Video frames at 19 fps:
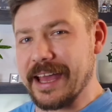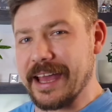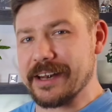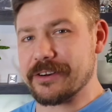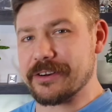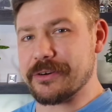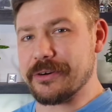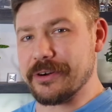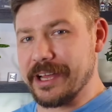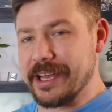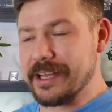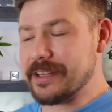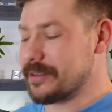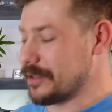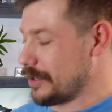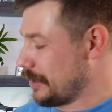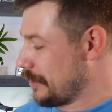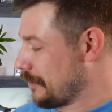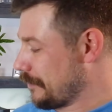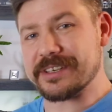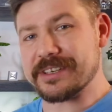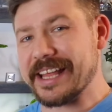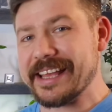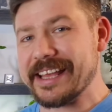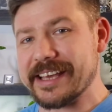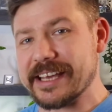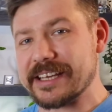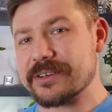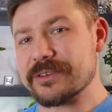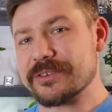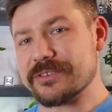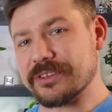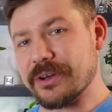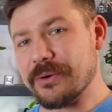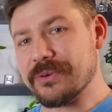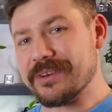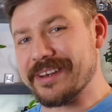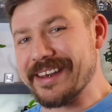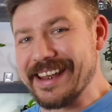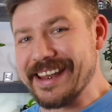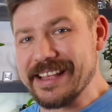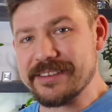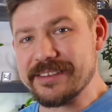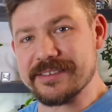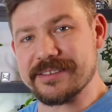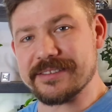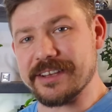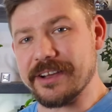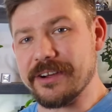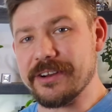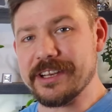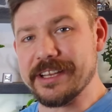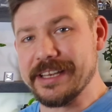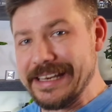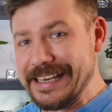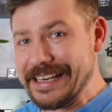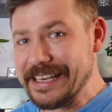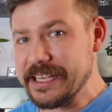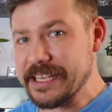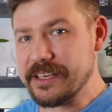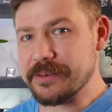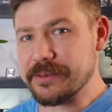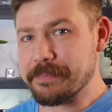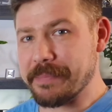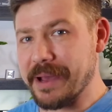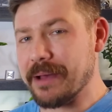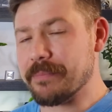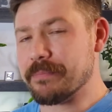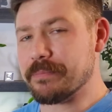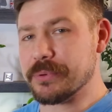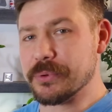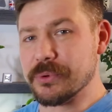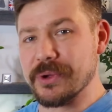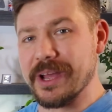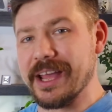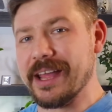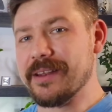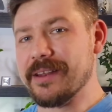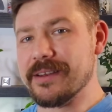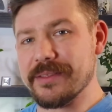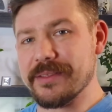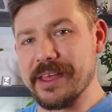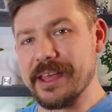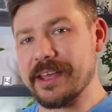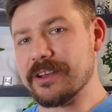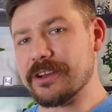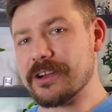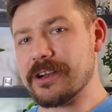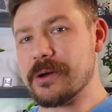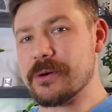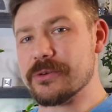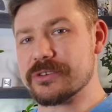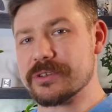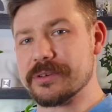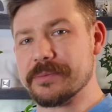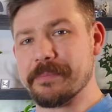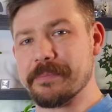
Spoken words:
can create. The day geckos don't necessarily need bamboo in their enclosure,